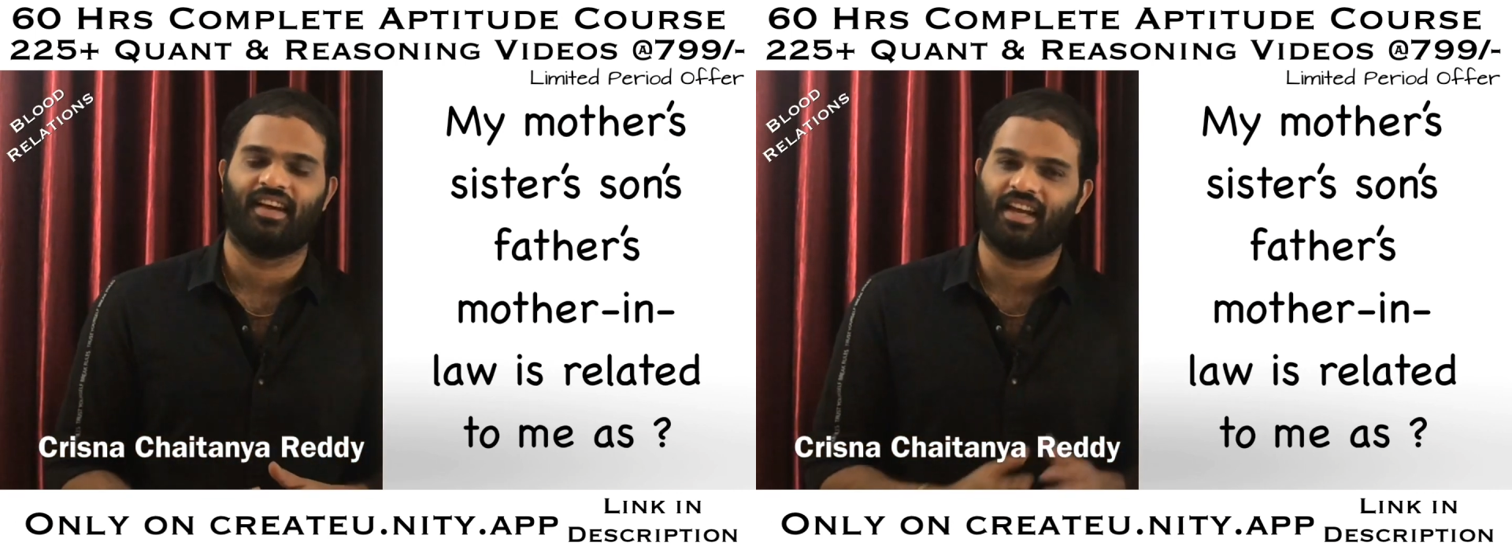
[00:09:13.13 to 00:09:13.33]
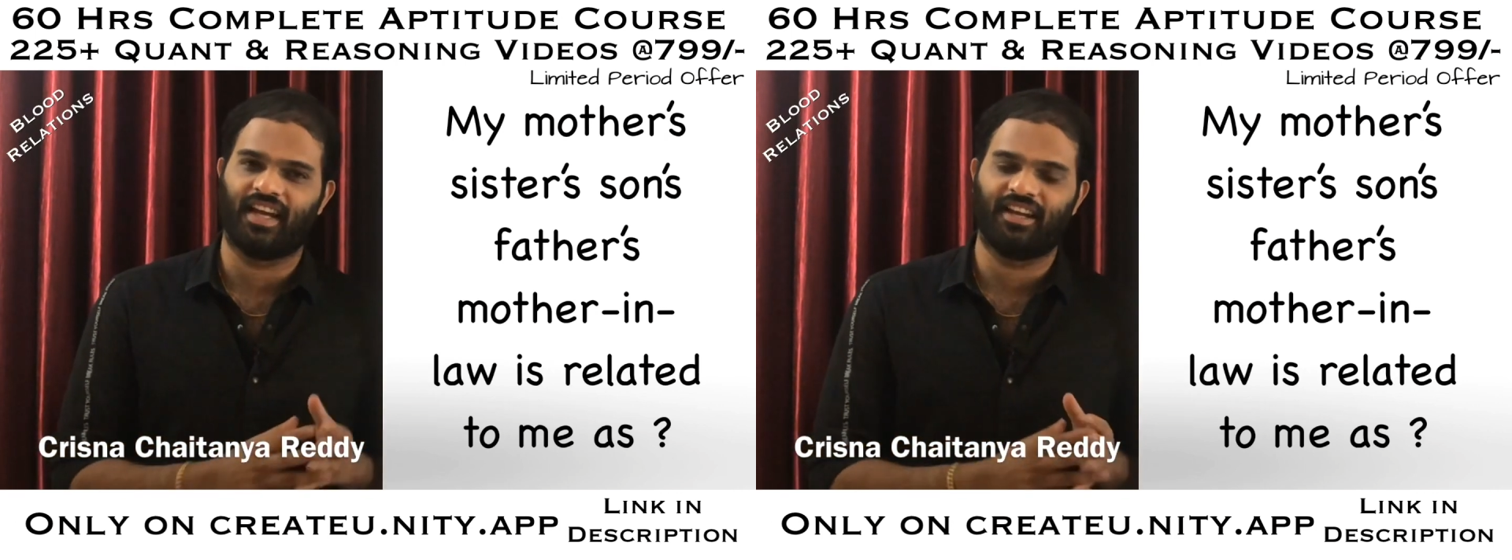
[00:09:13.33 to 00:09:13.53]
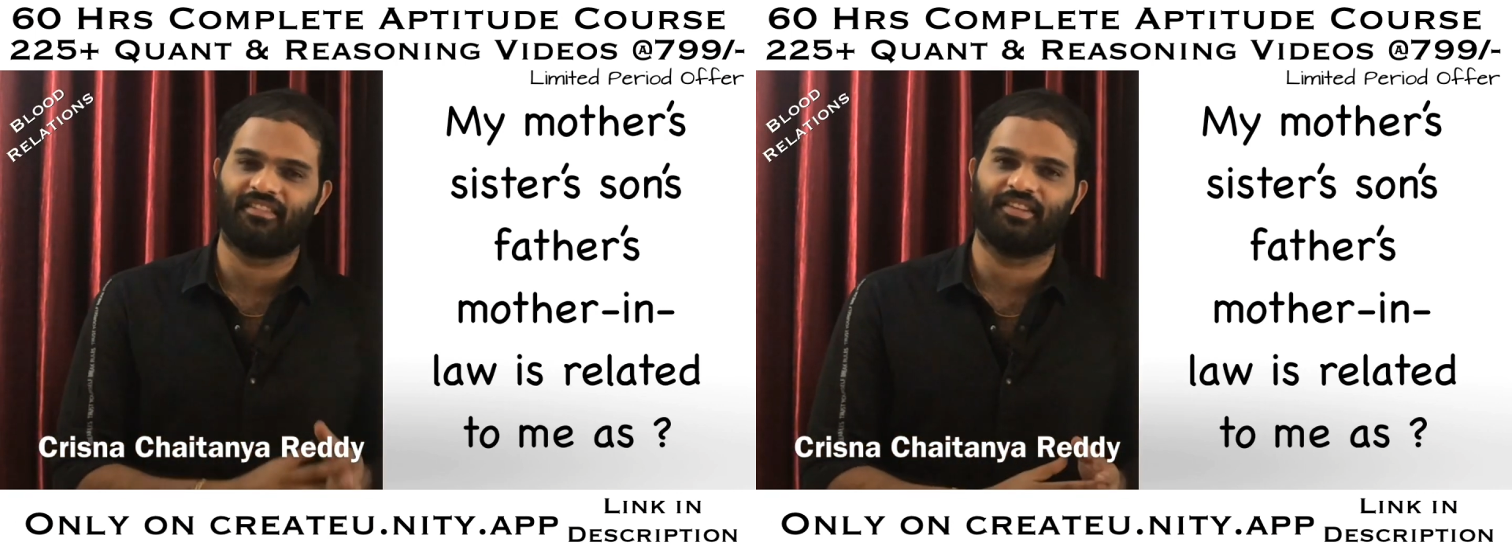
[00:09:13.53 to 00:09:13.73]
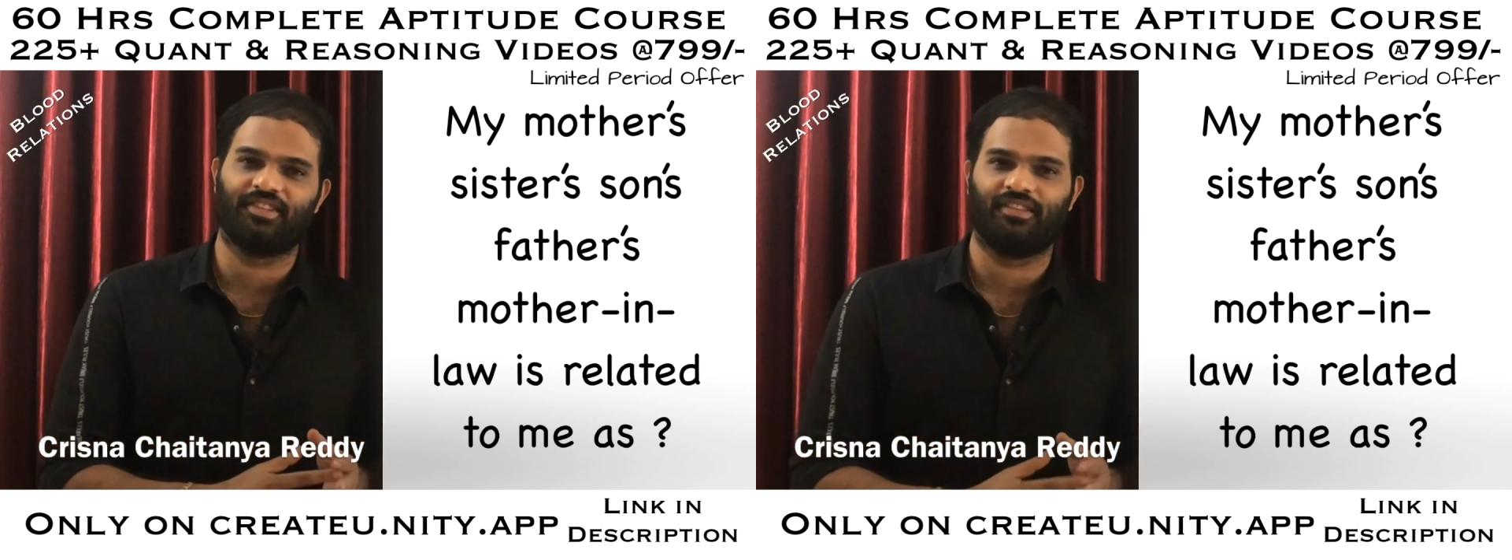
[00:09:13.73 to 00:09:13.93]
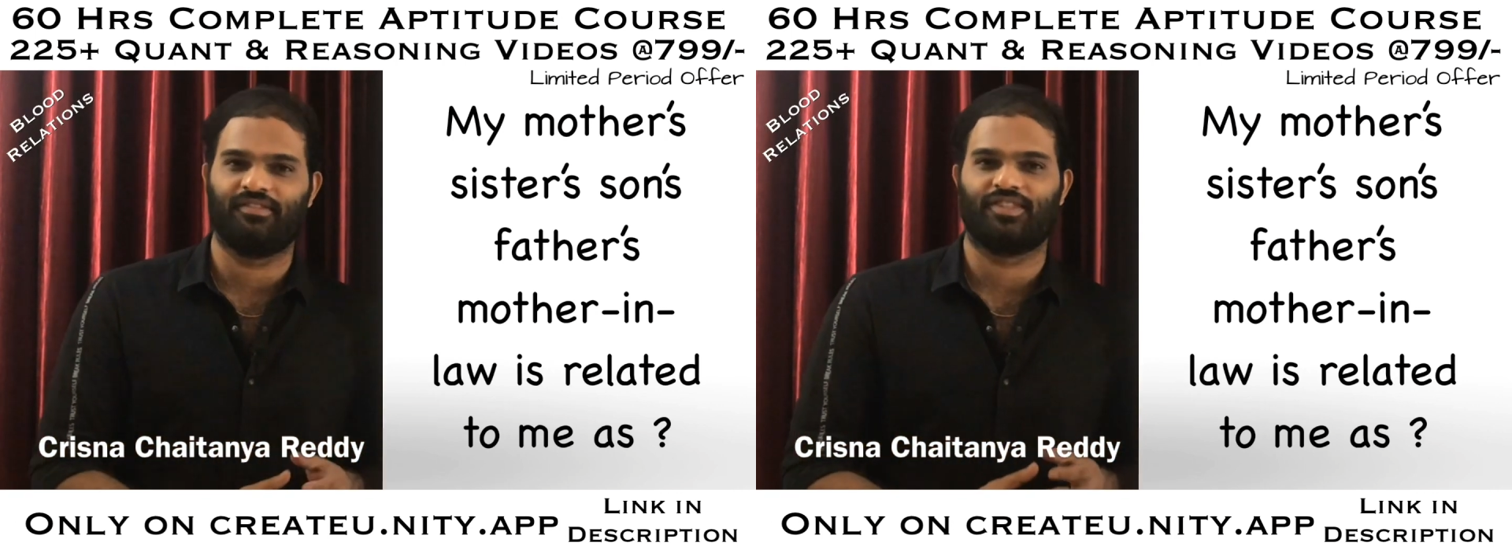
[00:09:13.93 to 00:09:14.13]
Again a
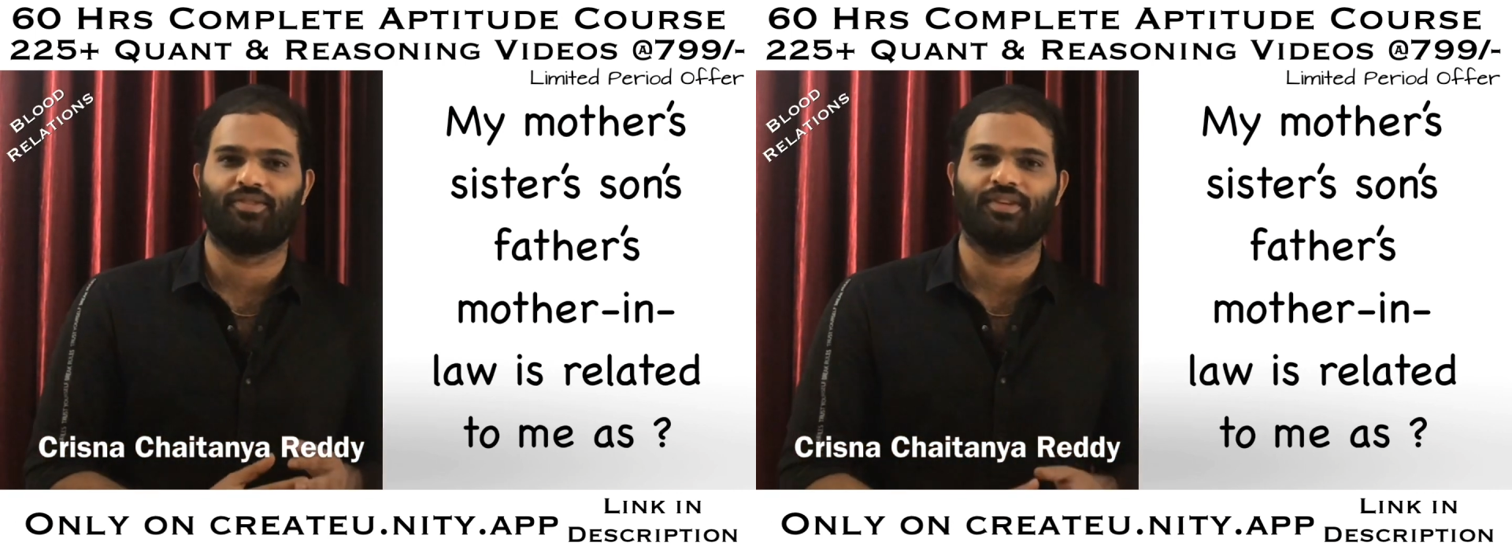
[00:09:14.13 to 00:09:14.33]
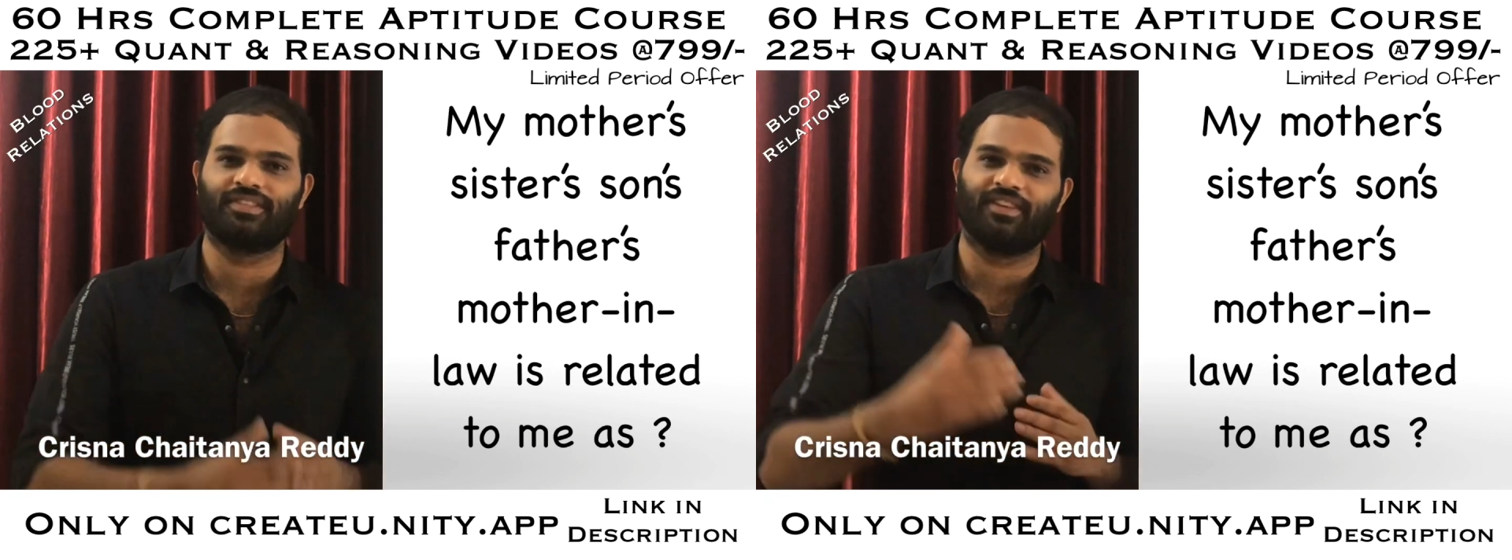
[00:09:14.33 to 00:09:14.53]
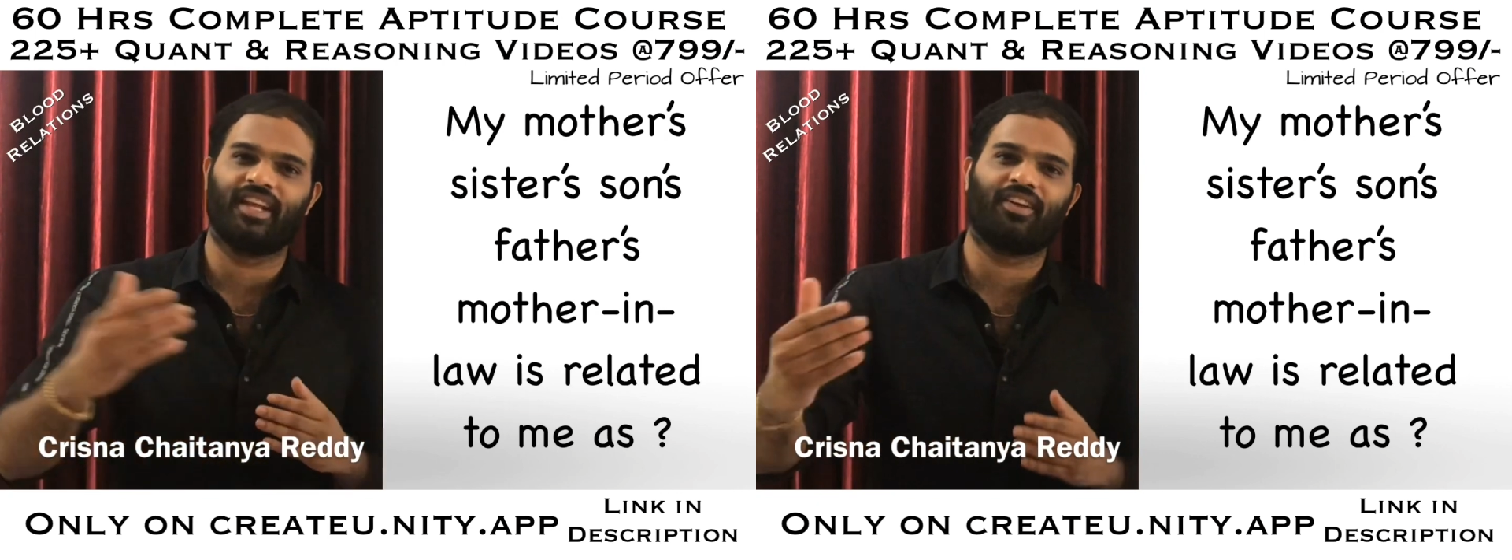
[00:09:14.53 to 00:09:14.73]
question which looks very